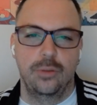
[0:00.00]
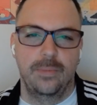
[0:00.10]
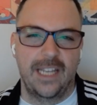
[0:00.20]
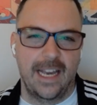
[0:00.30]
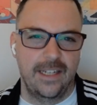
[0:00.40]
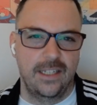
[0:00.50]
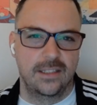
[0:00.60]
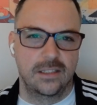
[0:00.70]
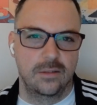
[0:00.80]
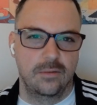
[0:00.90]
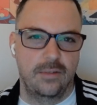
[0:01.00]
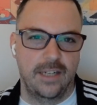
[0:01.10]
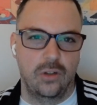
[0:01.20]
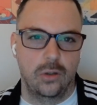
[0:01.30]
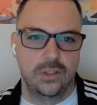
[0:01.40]
mechanics. We
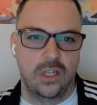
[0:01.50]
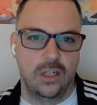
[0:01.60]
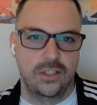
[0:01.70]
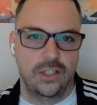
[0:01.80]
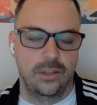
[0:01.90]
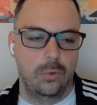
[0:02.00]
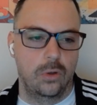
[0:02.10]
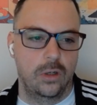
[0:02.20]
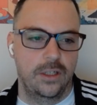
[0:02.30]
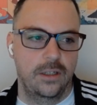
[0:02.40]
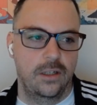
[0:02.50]
have those cards on the board.